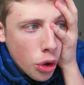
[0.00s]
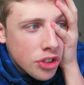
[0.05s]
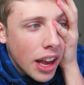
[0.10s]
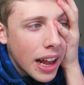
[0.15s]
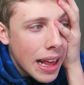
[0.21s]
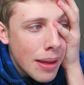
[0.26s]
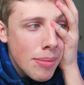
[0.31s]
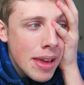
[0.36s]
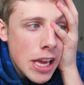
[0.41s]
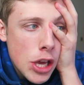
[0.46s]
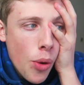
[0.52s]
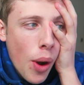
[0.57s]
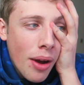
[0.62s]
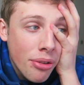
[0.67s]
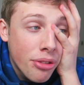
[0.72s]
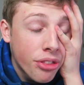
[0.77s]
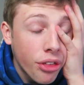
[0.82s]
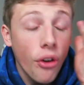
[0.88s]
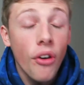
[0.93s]
you're telling me you
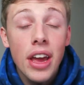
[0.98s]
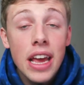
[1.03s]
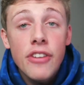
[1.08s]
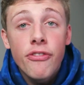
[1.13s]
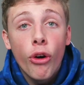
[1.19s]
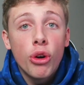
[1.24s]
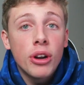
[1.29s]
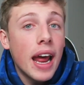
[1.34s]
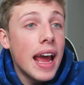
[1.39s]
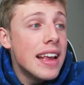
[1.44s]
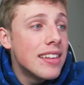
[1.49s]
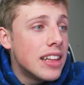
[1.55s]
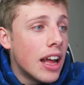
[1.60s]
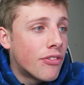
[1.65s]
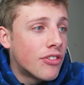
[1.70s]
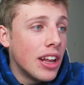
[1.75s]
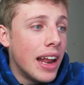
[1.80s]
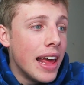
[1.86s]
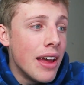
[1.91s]
have thirty-four days
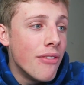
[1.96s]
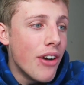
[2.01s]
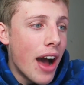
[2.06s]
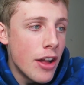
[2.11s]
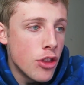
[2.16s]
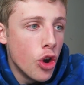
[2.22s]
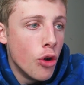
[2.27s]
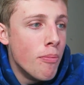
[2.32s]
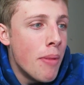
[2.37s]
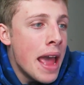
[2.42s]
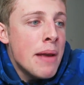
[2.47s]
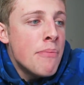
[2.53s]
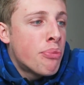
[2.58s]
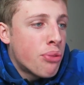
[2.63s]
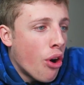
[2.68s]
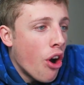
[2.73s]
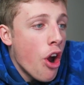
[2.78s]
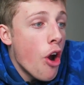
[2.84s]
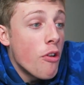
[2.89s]
left to live and your
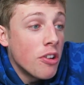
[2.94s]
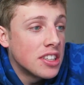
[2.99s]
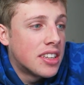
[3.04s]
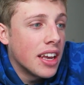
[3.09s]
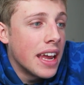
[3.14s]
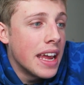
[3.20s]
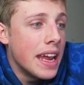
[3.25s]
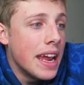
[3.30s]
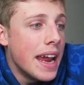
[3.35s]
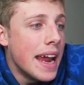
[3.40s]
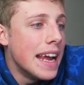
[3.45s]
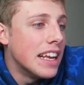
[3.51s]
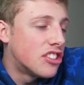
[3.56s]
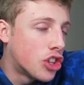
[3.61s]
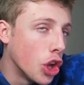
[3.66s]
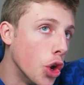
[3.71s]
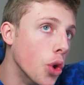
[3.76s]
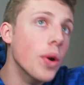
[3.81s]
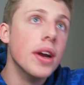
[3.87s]
main priority
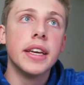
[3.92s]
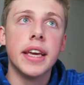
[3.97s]
is to